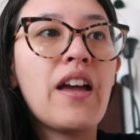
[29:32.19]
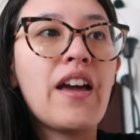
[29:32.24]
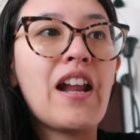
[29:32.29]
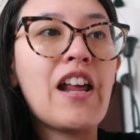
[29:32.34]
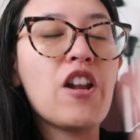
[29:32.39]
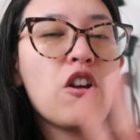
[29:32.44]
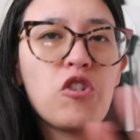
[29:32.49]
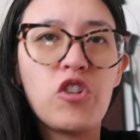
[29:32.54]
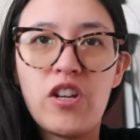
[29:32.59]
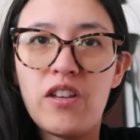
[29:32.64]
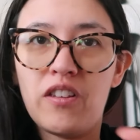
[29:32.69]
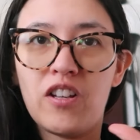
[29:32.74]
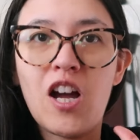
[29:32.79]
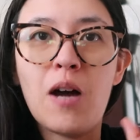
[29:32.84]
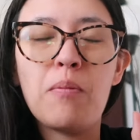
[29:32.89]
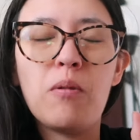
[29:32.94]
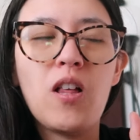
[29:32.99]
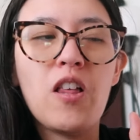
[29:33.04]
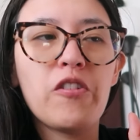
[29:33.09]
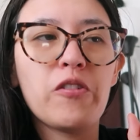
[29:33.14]
and I know she has a
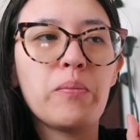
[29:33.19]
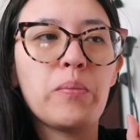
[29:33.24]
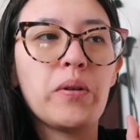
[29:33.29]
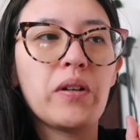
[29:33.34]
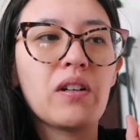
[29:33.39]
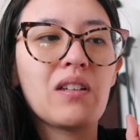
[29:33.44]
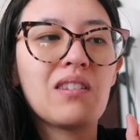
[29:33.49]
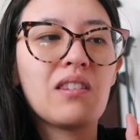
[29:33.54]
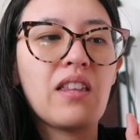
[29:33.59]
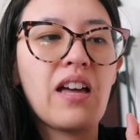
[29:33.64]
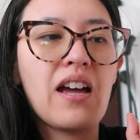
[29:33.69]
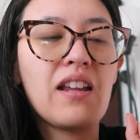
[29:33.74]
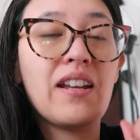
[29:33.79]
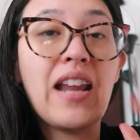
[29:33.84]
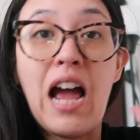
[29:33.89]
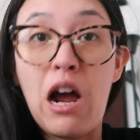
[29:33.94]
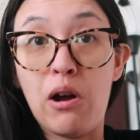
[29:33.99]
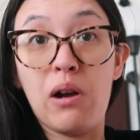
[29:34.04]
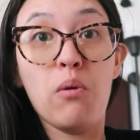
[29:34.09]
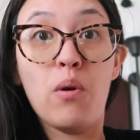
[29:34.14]
couple other books that
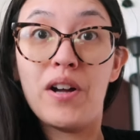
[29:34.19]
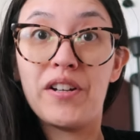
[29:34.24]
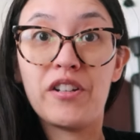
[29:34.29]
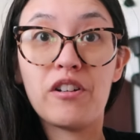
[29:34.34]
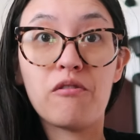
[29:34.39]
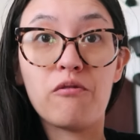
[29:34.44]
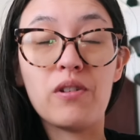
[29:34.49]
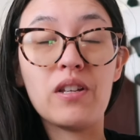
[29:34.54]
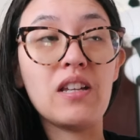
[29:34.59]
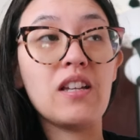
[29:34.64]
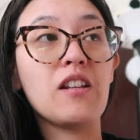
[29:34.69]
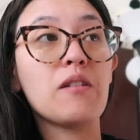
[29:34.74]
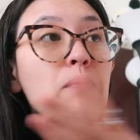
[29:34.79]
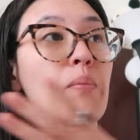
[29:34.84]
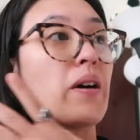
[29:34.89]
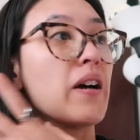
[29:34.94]
now I want to read.